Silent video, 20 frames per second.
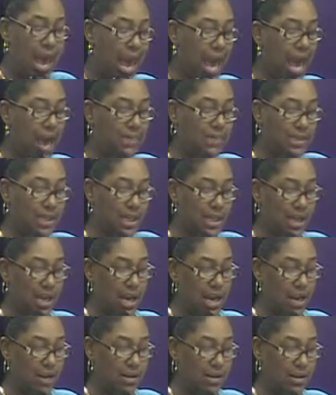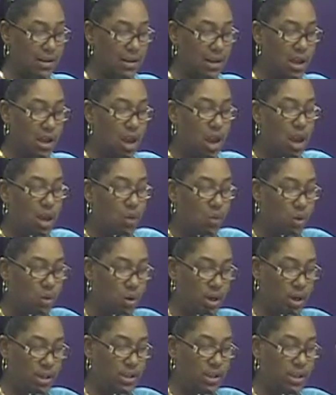Absalom
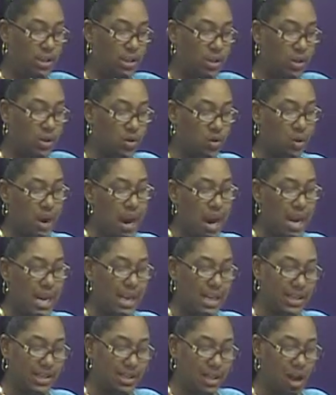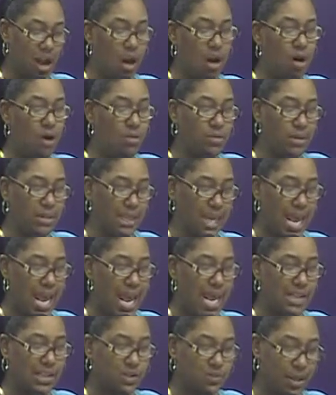would degrade his own
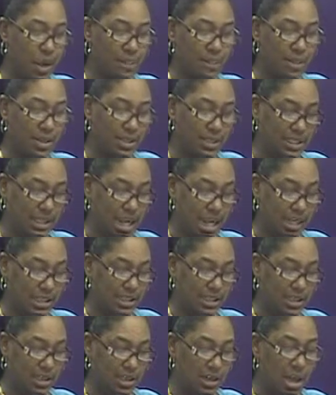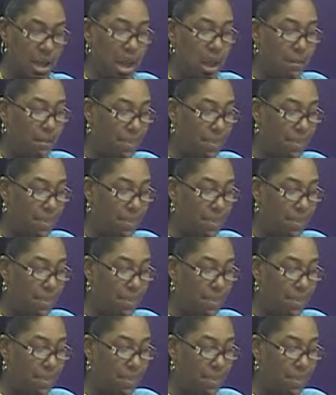dad's reputation